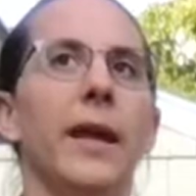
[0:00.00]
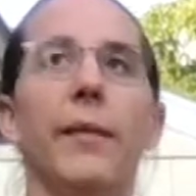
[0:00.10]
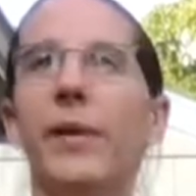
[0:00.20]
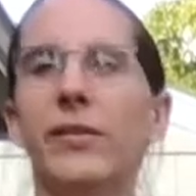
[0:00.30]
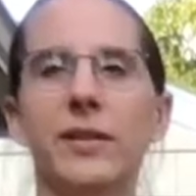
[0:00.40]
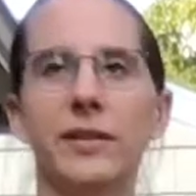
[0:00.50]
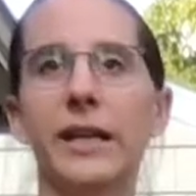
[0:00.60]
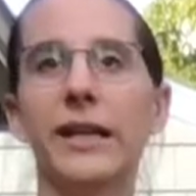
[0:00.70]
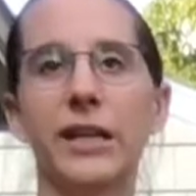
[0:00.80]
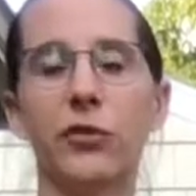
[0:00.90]
make the
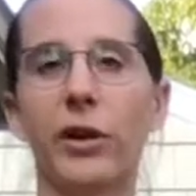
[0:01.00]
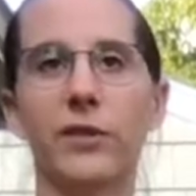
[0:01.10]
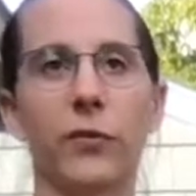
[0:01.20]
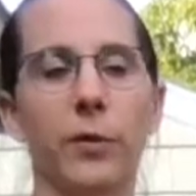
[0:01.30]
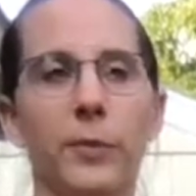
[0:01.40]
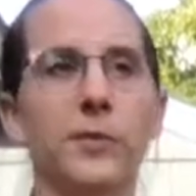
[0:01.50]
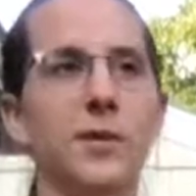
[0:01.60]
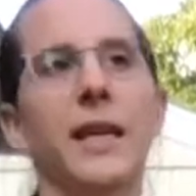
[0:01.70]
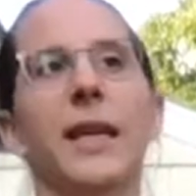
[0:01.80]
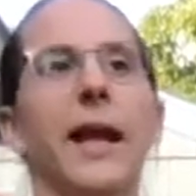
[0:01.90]
technique transferable, so
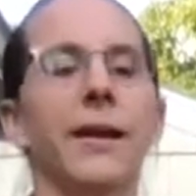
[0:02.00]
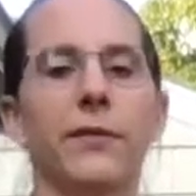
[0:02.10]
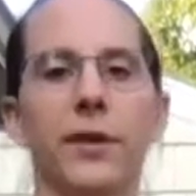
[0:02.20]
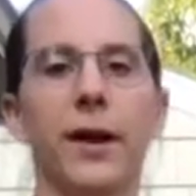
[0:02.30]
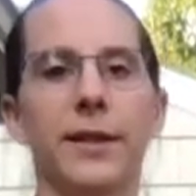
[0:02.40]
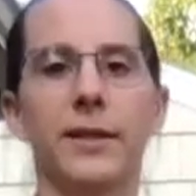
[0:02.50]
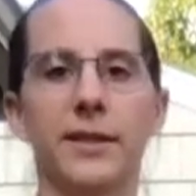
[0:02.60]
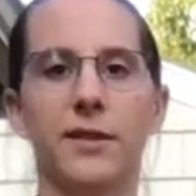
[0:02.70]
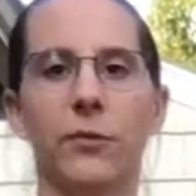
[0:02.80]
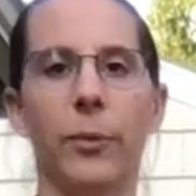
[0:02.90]
take it out of the
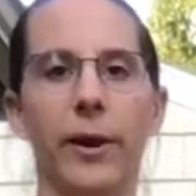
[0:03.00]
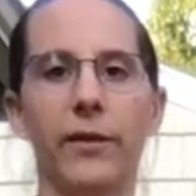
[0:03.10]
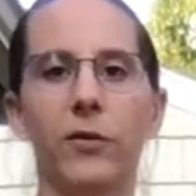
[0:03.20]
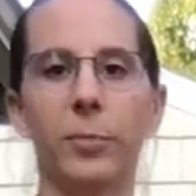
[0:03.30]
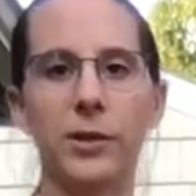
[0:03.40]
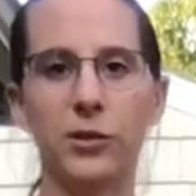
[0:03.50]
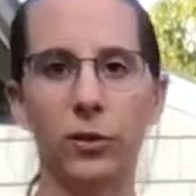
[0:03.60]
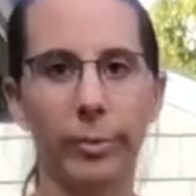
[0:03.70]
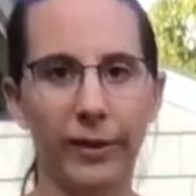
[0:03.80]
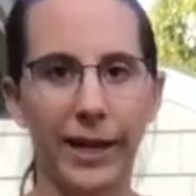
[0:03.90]
context of whatever piece
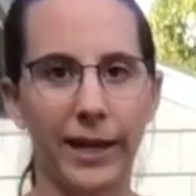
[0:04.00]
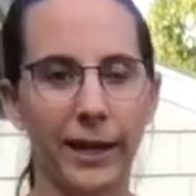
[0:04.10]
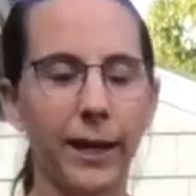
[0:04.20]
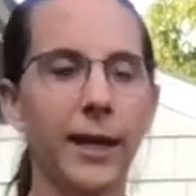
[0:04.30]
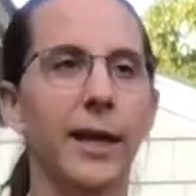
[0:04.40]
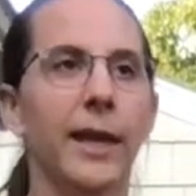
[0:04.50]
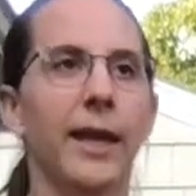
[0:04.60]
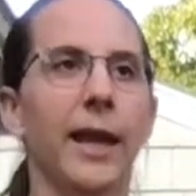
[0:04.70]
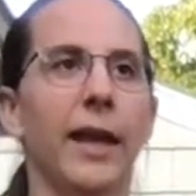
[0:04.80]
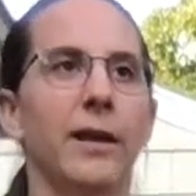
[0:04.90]
you're playing
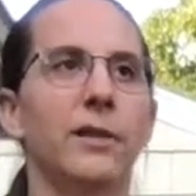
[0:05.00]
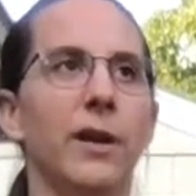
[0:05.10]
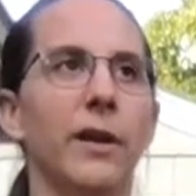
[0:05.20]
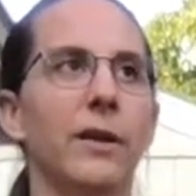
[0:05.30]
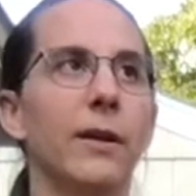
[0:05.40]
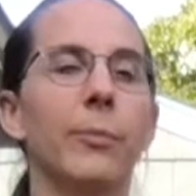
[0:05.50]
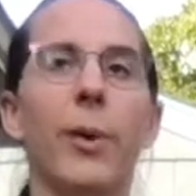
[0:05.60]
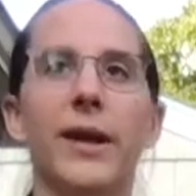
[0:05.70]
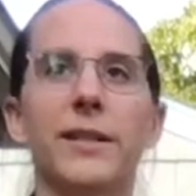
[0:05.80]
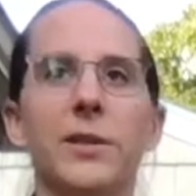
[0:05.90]
and
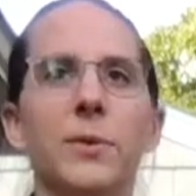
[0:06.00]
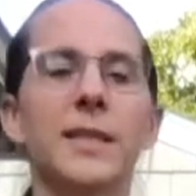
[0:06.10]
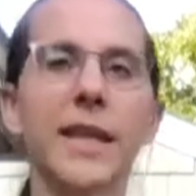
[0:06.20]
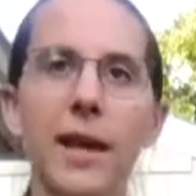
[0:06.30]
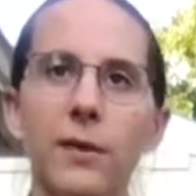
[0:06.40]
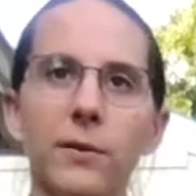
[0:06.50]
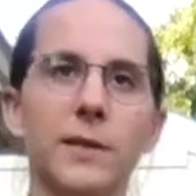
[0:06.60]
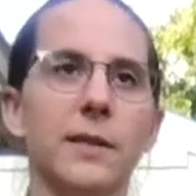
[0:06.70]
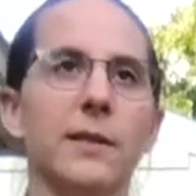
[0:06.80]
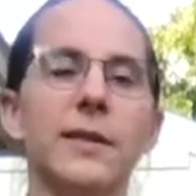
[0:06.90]
practice it with
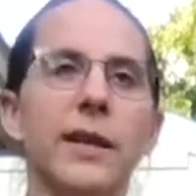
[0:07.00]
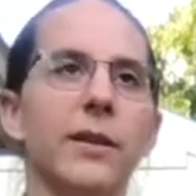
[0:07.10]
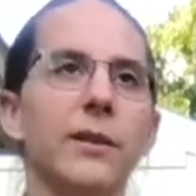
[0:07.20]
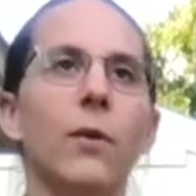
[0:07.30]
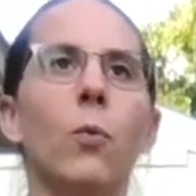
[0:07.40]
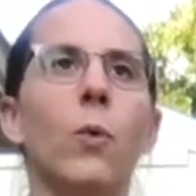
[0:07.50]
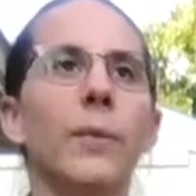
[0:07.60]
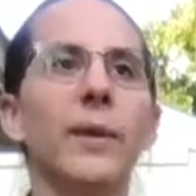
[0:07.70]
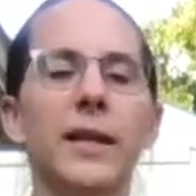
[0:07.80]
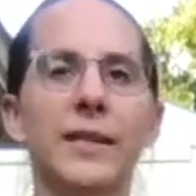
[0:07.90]
scales. Set a
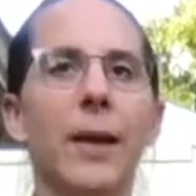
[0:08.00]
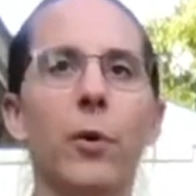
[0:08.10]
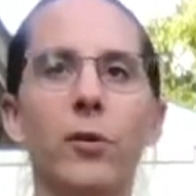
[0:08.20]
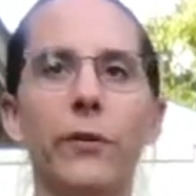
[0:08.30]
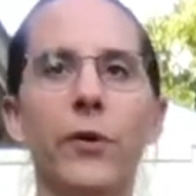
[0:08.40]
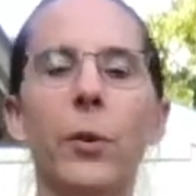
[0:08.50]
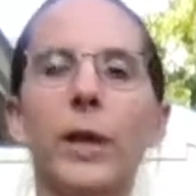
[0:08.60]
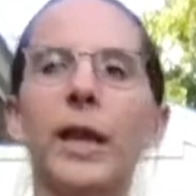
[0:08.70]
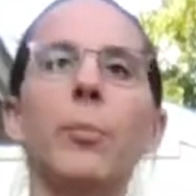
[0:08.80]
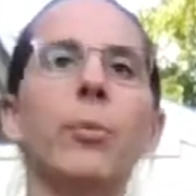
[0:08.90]
1-minute timer on your phone
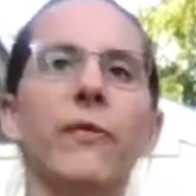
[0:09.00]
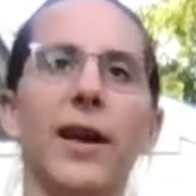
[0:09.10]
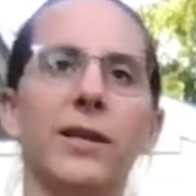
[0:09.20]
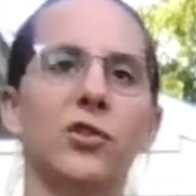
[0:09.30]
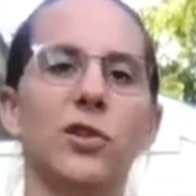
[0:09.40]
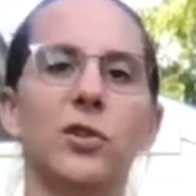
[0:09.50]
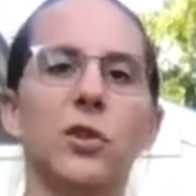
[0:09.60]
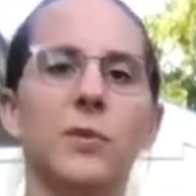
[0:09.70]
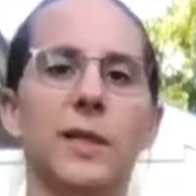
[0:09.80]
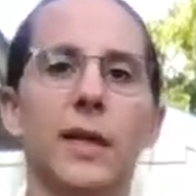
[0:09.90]
and improvise just
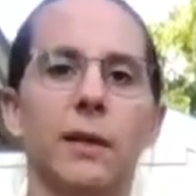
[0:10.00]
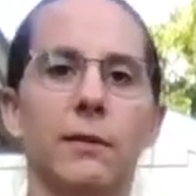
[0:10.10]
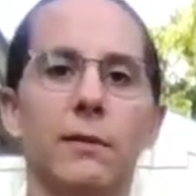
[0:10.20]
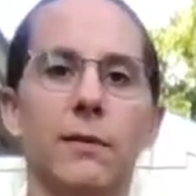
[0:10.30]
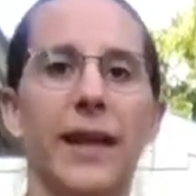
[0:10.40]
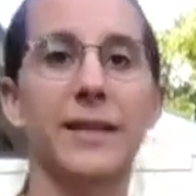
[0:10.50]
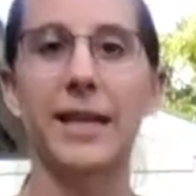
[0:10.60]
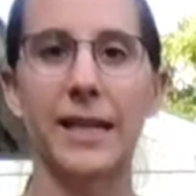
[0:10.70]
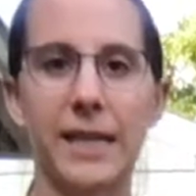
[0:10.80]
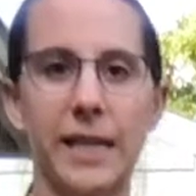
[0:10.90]
using that
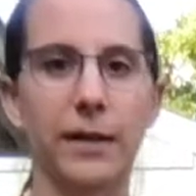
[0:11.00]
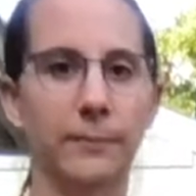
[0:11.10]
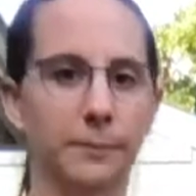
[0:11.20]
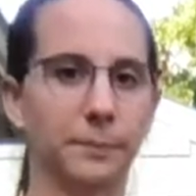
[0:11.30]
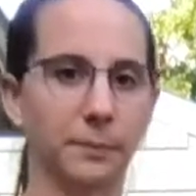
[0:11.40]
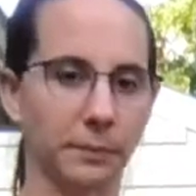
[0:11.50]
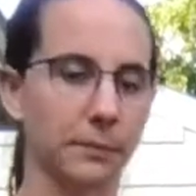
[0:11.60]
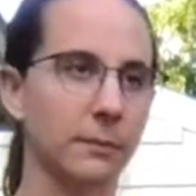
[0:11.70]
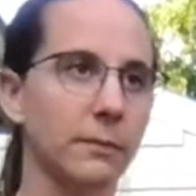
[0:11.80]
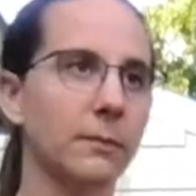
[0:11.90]
technique.
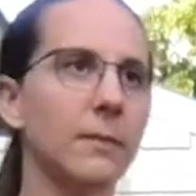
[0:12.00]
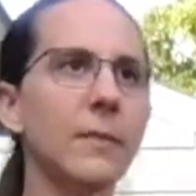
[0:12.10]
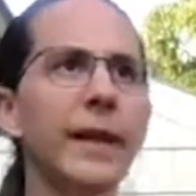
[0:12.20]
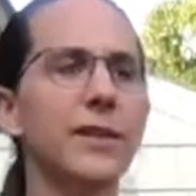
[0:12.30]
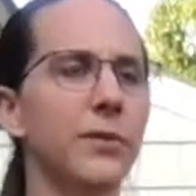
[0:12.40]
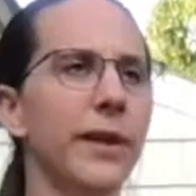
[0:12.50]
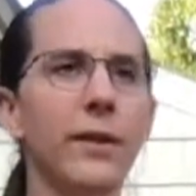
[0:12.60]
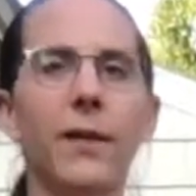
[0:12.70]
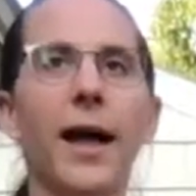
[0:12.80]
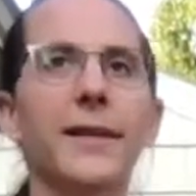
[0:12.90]
I do that a
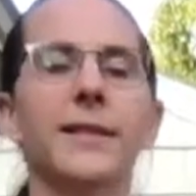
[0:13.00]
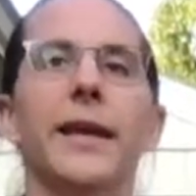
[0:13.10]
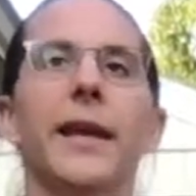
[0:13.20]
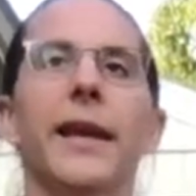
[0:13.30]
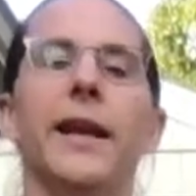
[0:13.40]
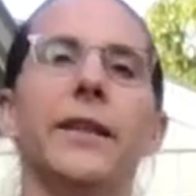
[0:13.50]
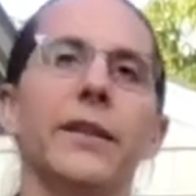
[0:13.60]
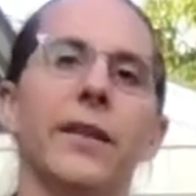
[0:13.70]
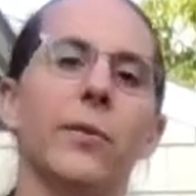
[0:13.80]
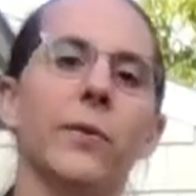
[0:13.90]
lot, and I think
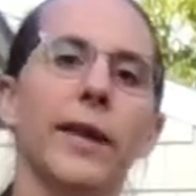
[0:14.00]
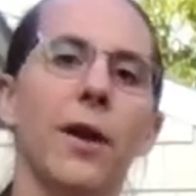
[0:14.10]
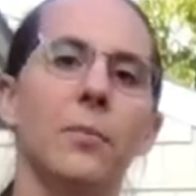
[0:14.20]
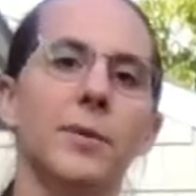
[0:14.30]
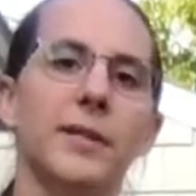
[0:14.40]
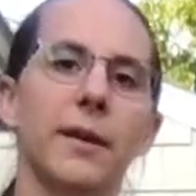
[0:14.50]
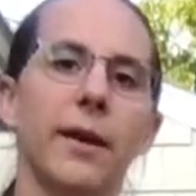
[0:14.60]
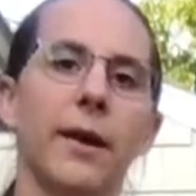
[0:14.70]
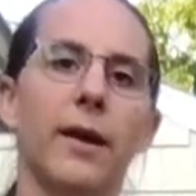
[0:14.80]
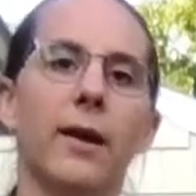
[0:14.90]
that really helps
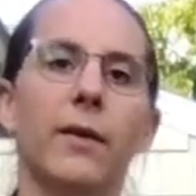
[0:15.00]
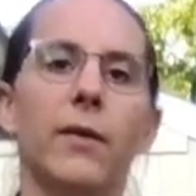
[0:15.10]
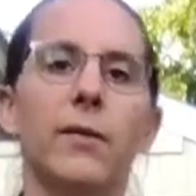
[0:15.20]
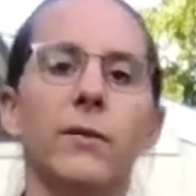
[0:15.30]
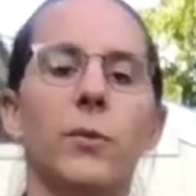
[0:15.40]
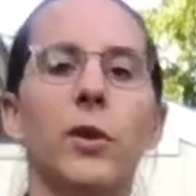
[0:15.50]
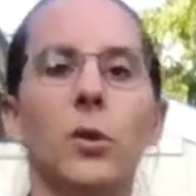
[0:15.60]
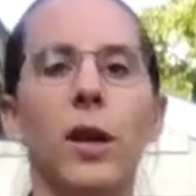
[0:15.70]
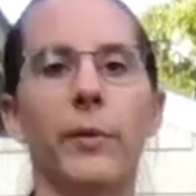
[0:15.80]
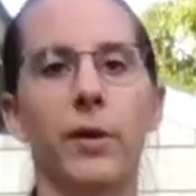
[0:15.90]
when you
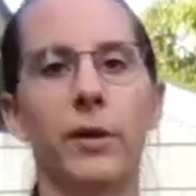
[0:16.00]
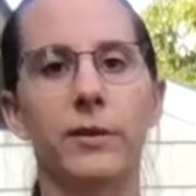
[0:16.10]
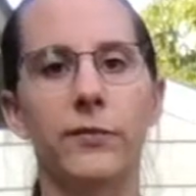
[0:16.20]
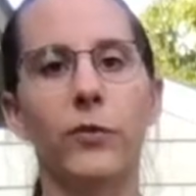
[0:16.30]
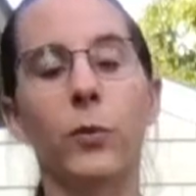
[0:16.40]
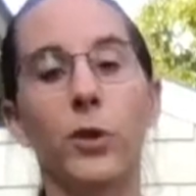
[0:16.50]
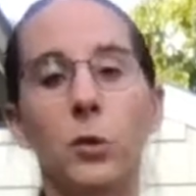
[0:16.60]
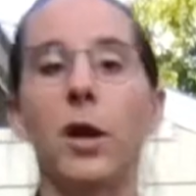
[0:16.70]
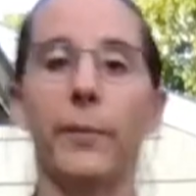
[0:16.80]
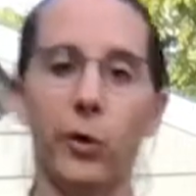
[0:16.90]

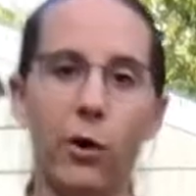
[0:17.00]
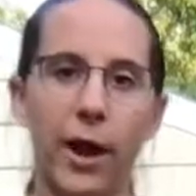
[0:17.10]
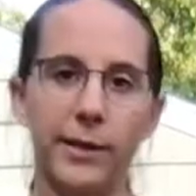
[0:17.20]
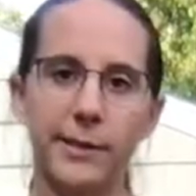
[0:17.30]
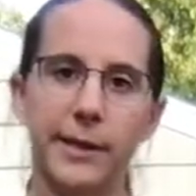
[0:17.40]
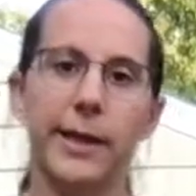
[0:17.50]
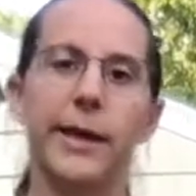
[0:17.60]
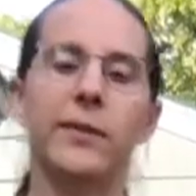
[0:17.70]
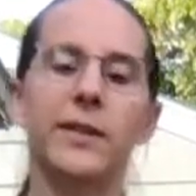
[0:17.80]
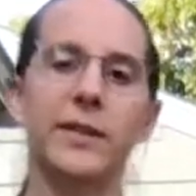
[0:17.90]
come across
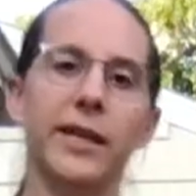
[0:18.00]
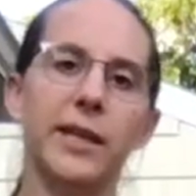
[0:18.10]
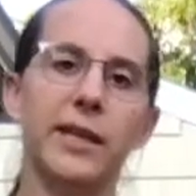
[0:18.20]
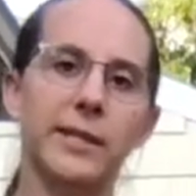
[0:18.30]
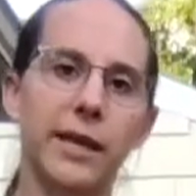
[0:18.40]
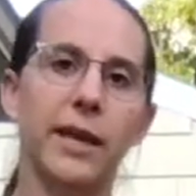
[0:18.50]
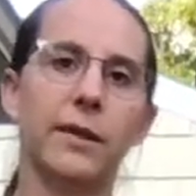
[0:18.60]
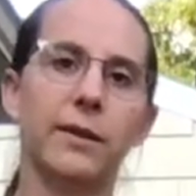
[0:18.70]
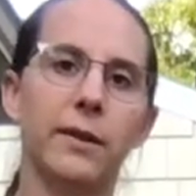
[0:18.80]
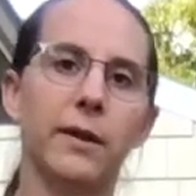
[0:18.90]
these techniques
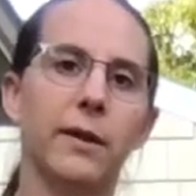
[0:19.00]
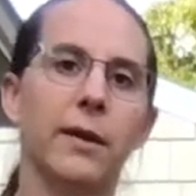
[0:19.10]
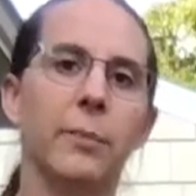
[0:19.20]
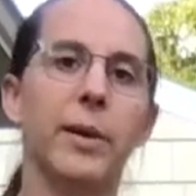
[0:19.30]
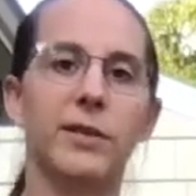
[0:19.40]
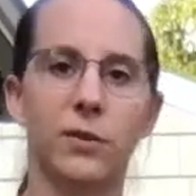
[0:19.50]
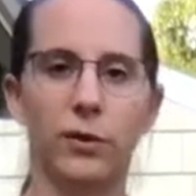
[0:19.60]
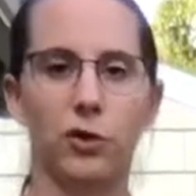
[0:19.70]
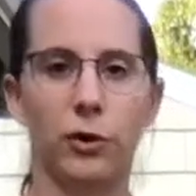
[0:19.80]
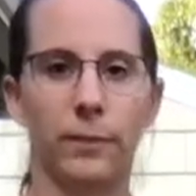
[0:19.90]
in bass
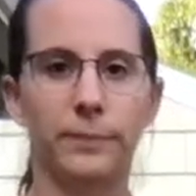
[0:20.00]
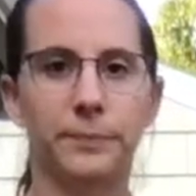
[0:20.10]
literature.